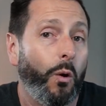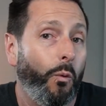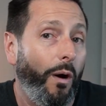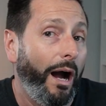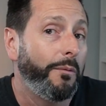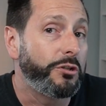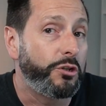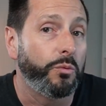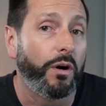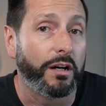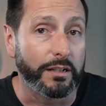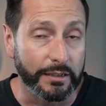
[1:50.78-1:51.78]
why would you
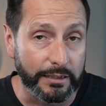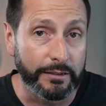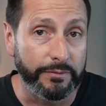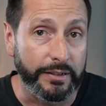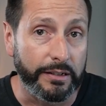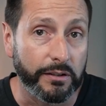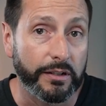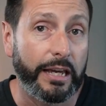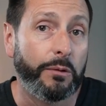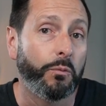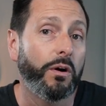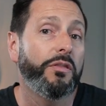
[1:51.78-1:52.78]
want to live here?
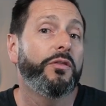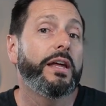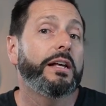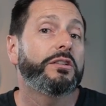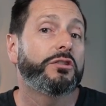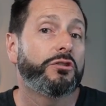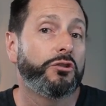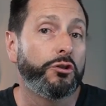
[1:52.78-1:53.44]
And what things